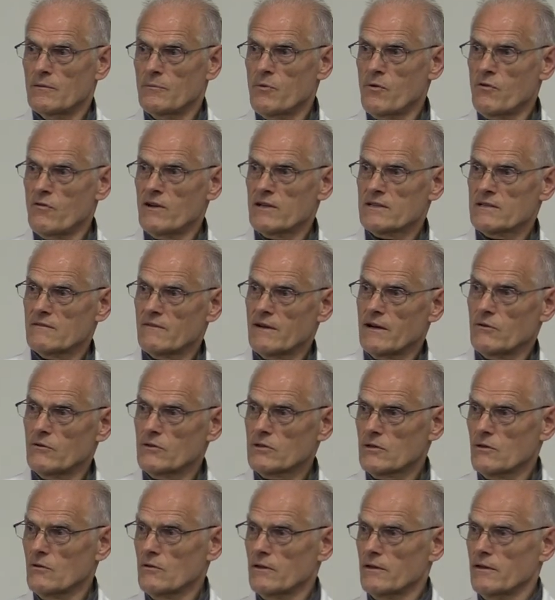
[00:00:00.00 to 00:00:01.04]
the Powassan
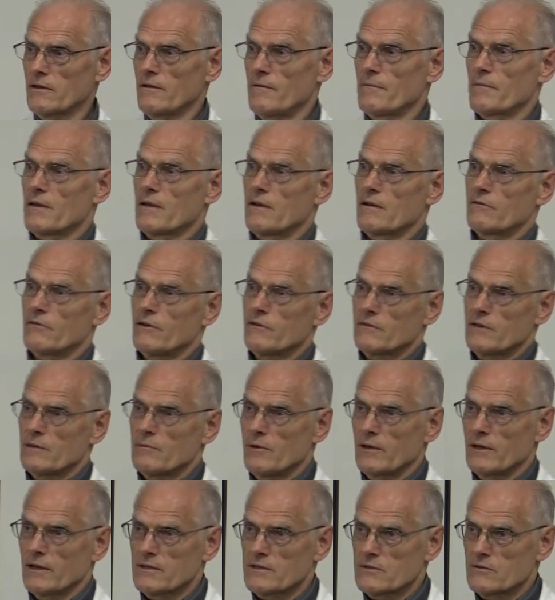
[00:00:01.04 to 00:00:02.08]
virus only 15
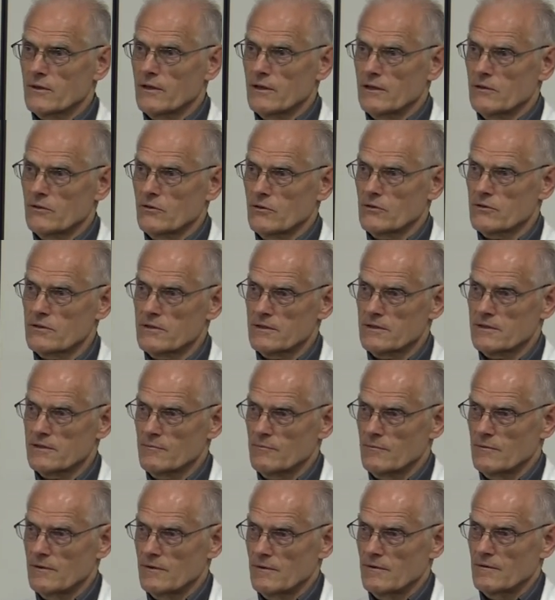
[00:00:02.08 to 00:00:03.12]
minutes to get into your system.